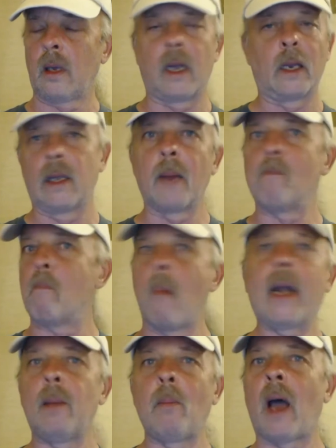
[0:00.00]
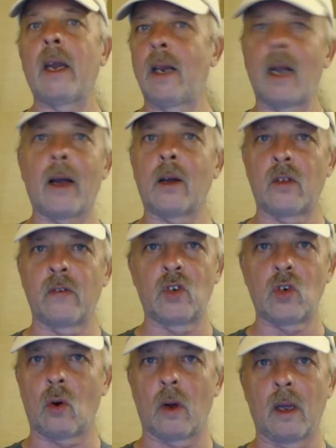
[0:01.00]
can get mighty, mighty clouds of
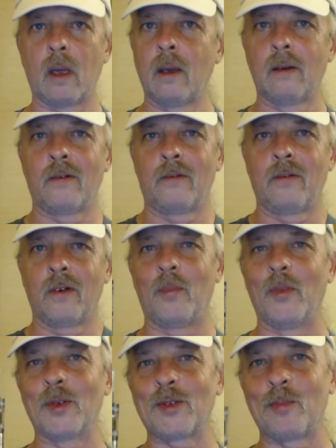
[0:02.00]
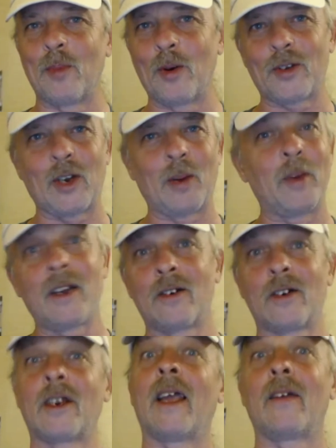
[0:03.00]
joy from the SMOK
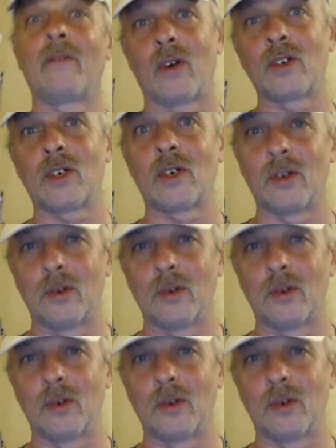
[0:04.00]
Terminator Tank version